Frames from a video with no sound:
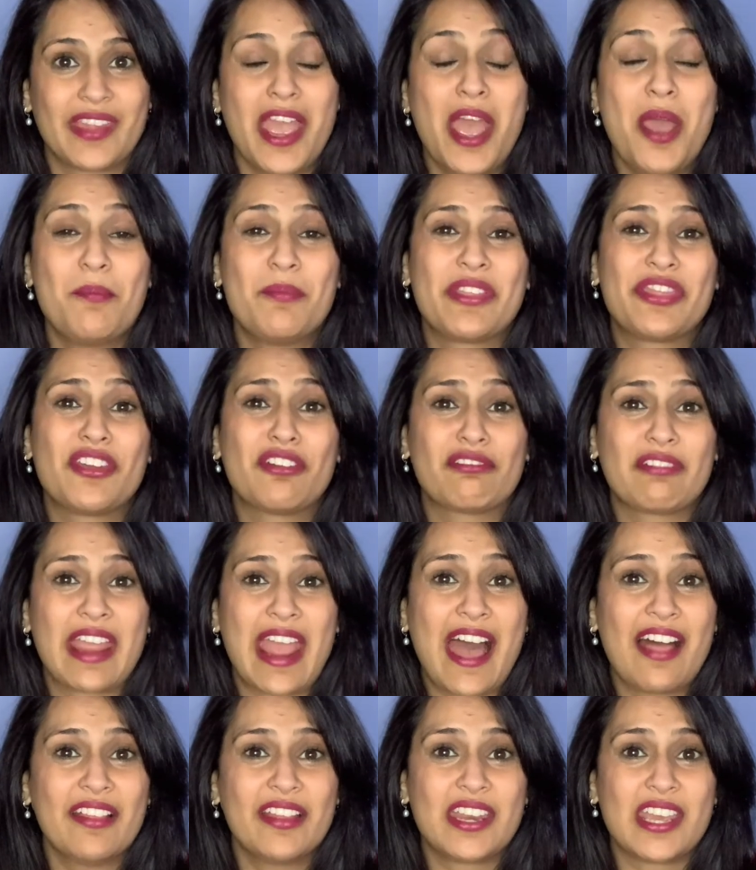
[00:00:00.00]
But the
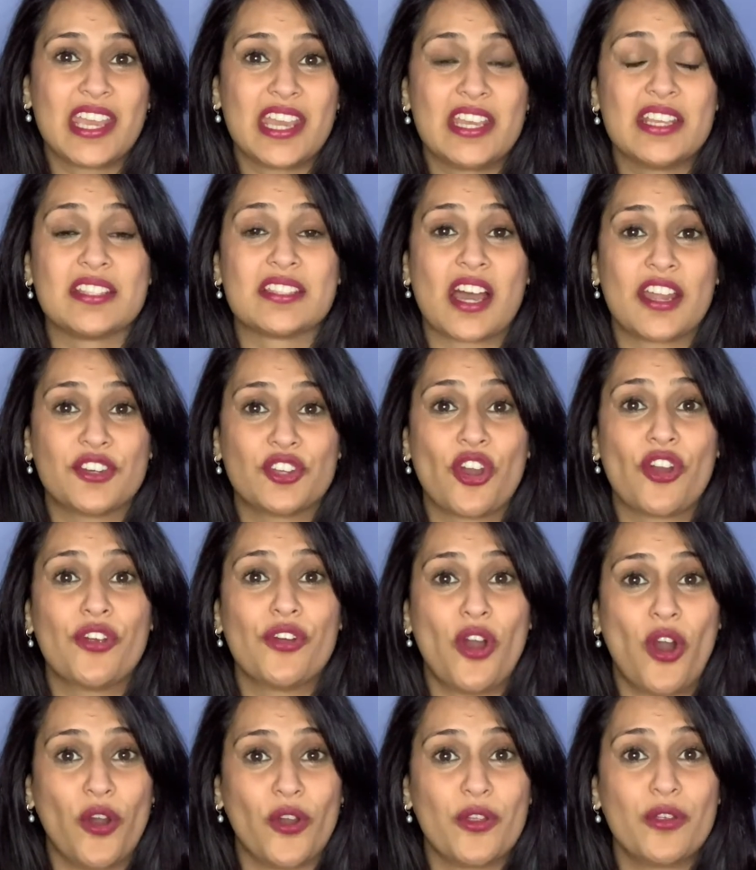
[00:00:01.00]
reality is, I'd go
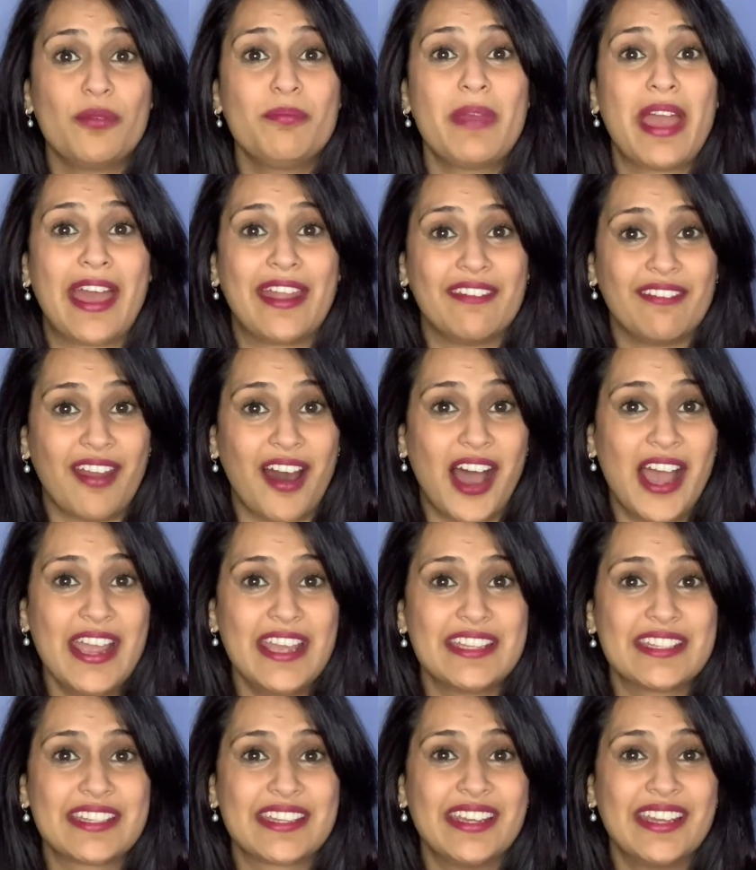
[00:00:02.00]
home at
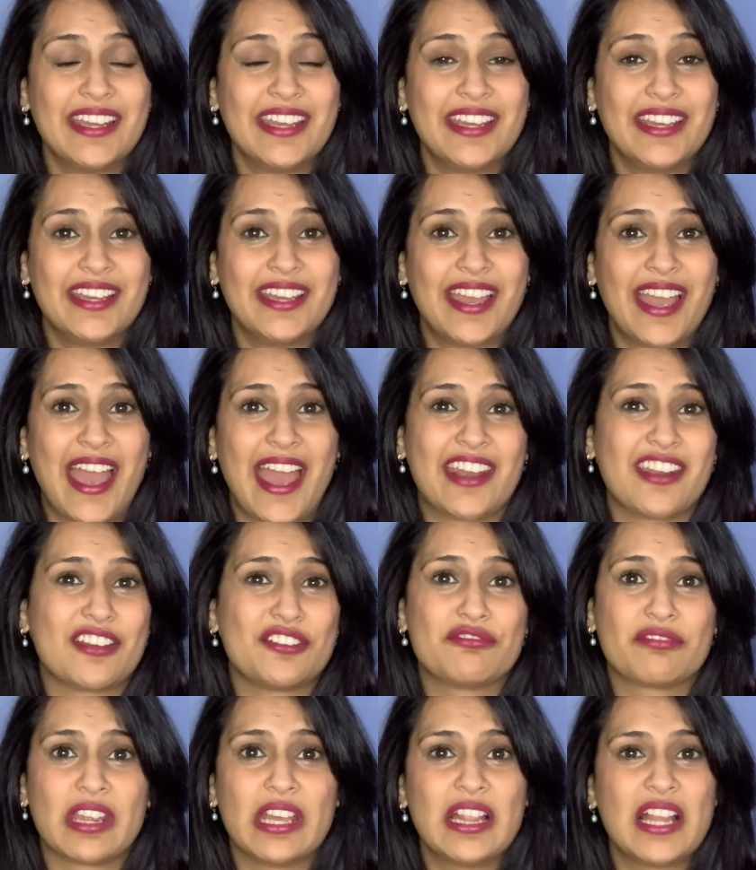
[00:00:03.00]
night and I'd
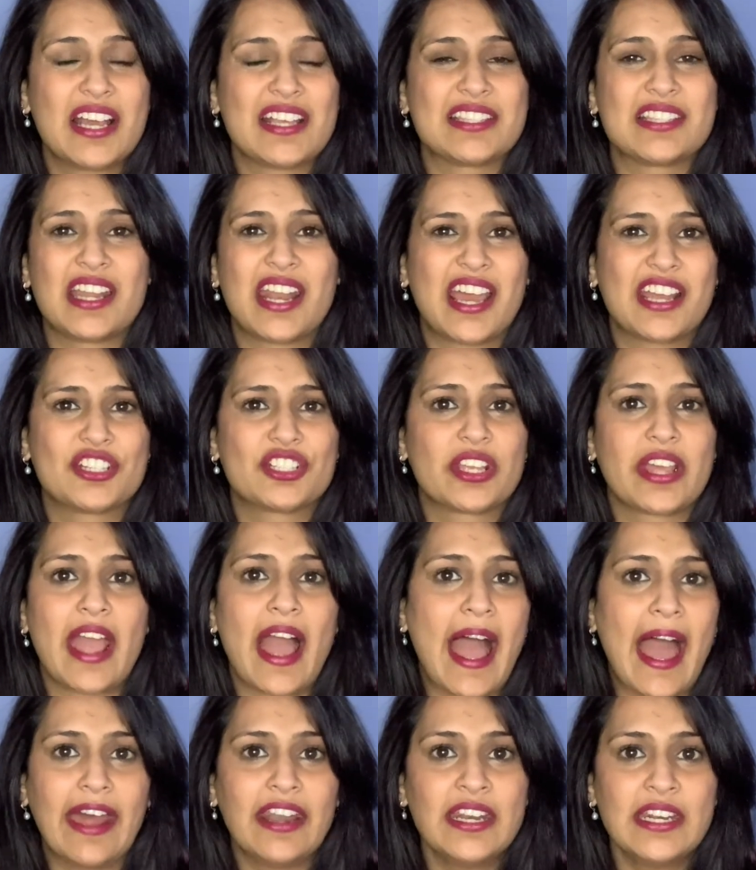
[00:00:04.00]
realize that actually I
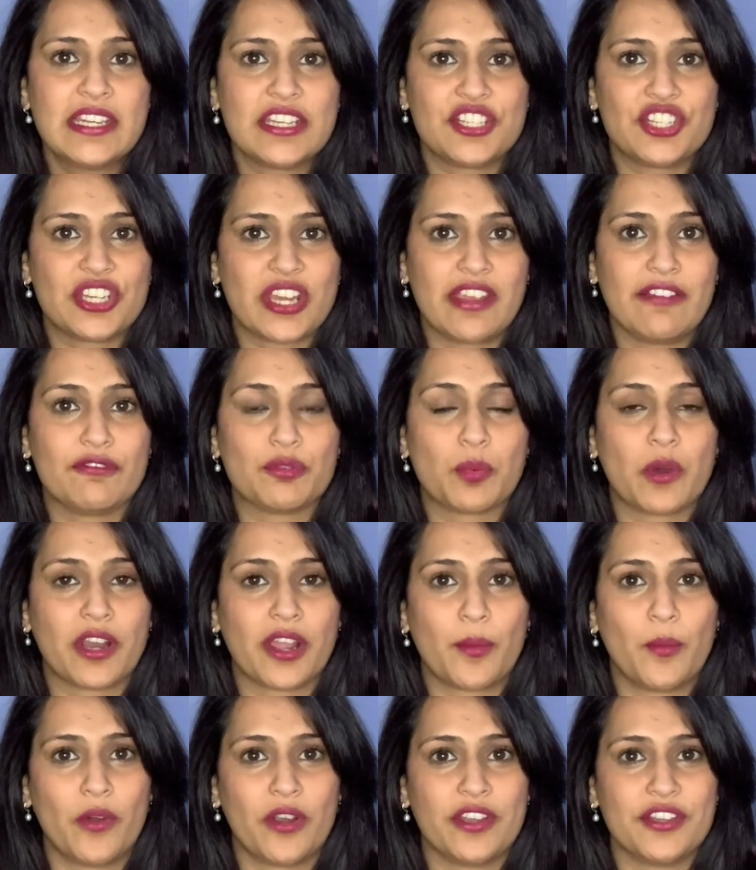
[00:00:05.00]
hadn't achieved what I
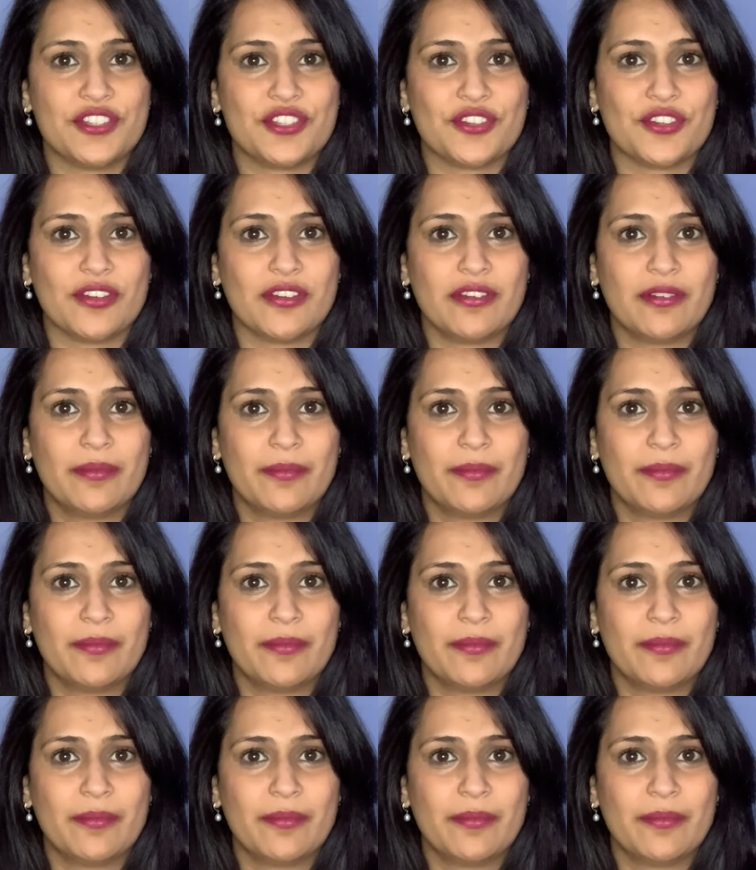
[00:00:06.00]
wanted to.